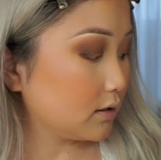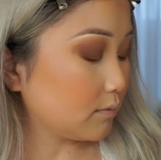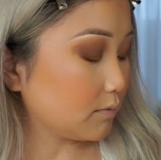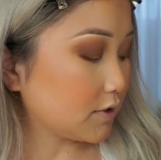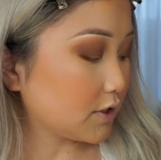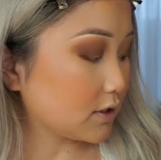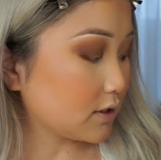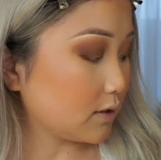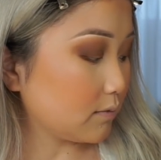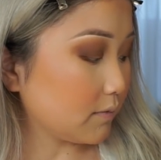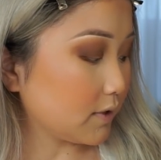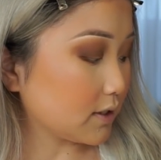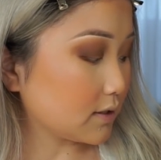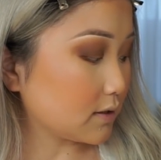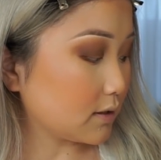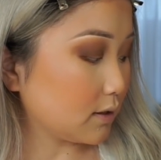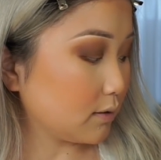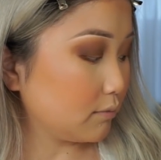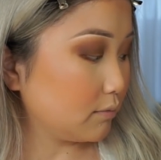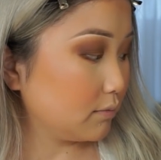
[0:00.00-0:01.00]
I'm just gonna
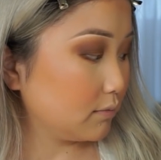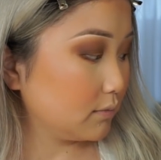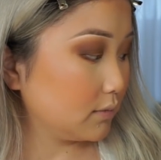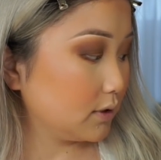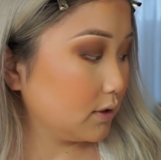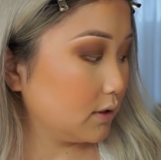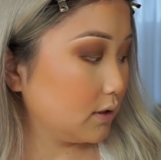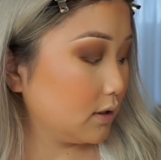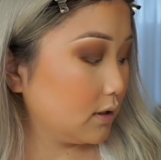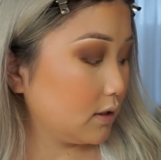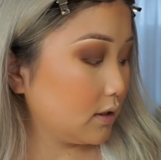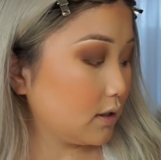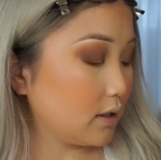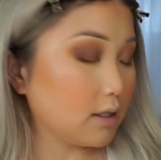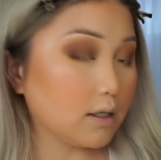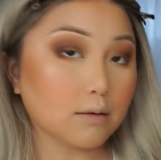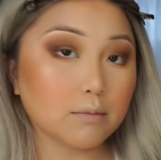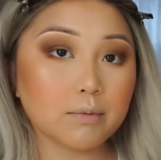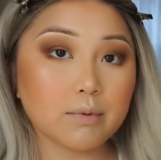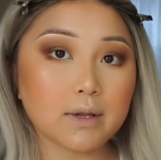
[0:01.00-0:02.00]
mix it up
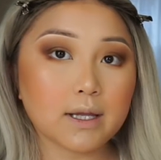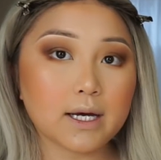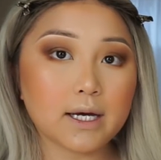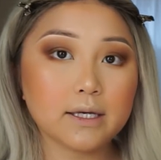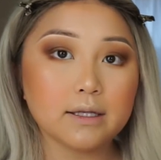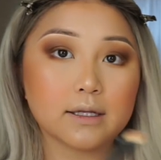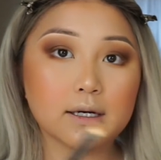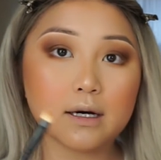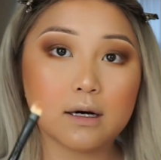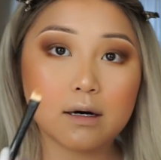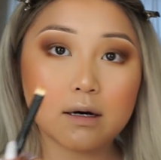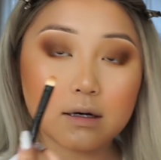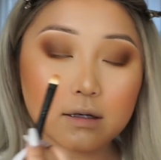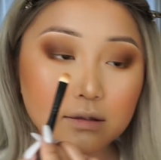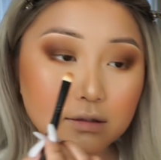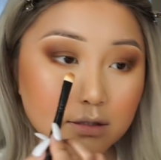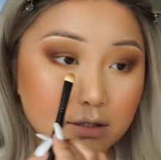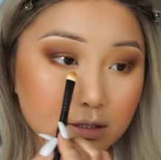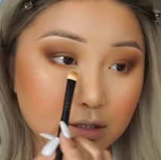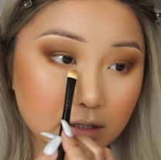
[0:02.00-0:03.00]
and apply that
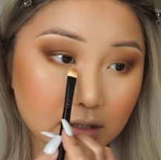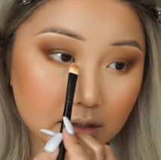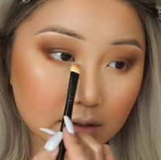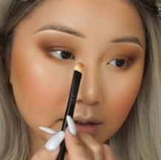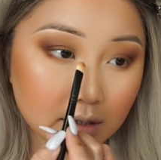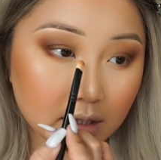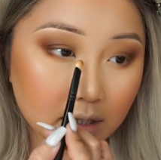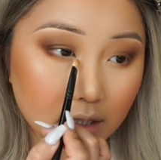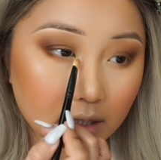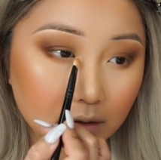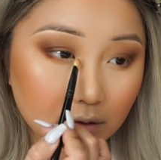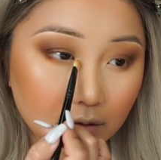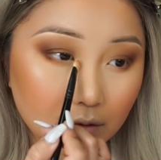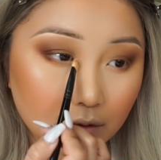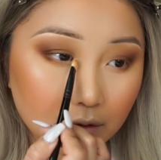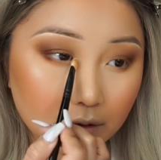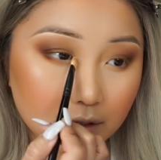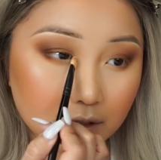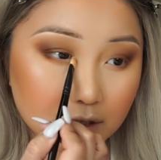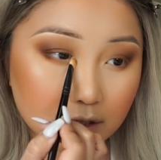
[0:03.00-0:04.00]
onto the inner
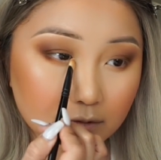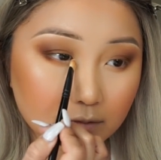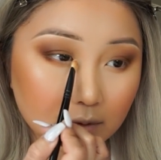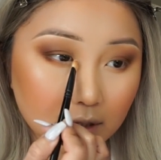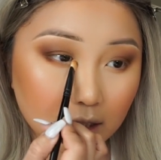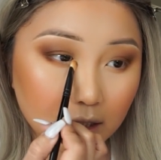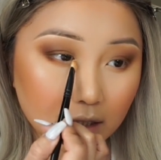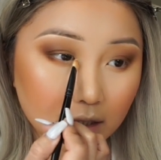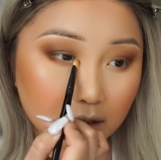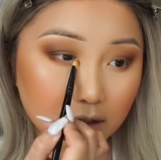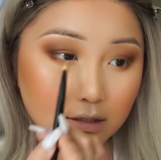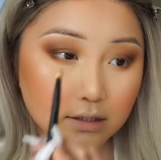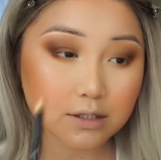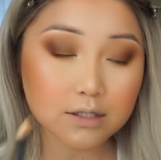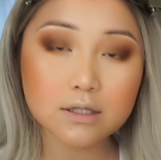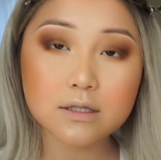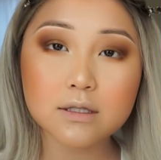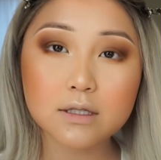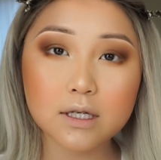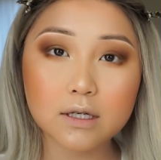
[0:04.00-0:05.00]
corners of my eyes
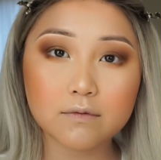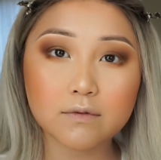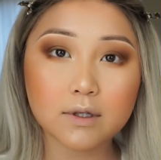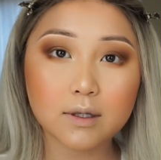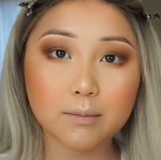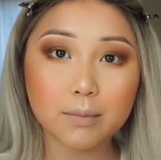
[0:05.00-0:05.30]
just to give it a